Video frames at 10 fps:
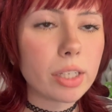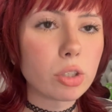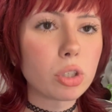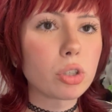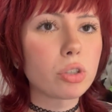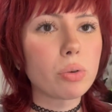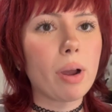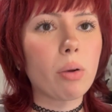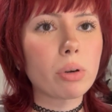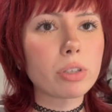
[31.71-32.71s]
It took 2
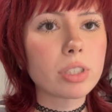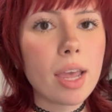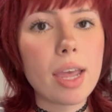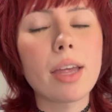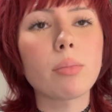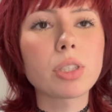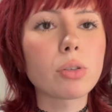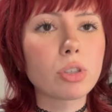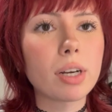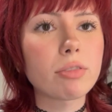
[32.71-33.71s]
hours and I'm
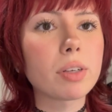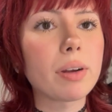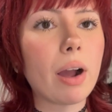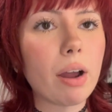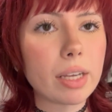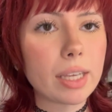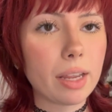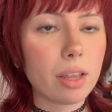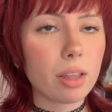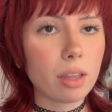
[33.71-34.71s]
still trying to figure out how to get
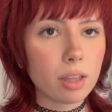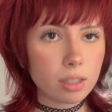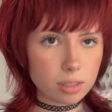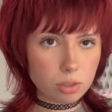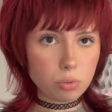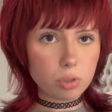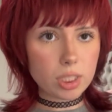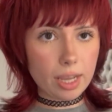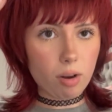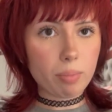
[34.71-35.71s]
it to
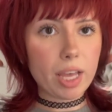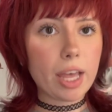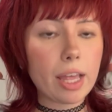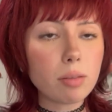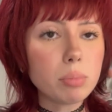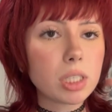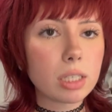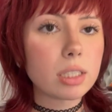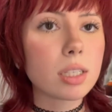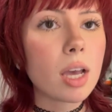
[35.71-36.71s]
stay on my head
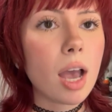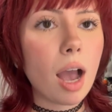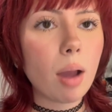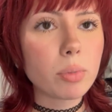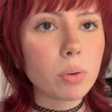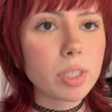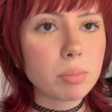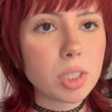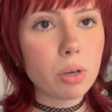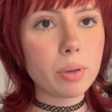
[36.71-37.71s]
because I'm going to
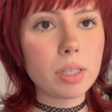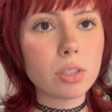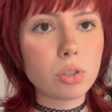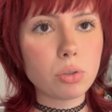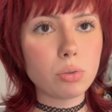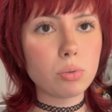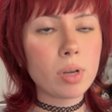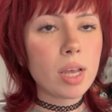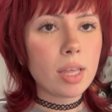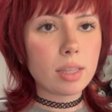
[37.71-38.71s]
be going to
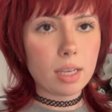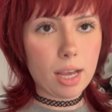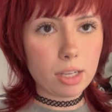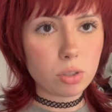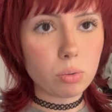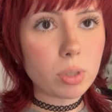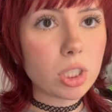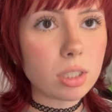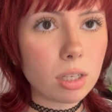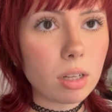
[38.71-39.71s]
the castle,
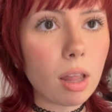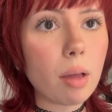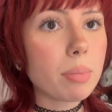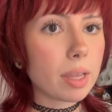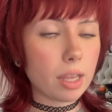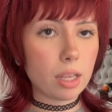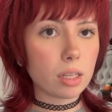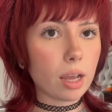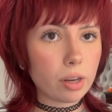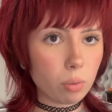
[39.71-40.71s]
which is a club,
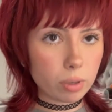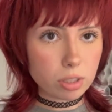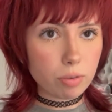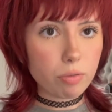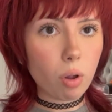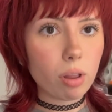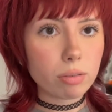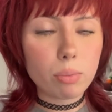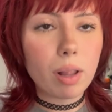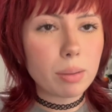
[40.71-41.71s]
and I don't want it to fall off
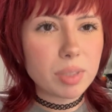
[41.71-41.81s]
while I'm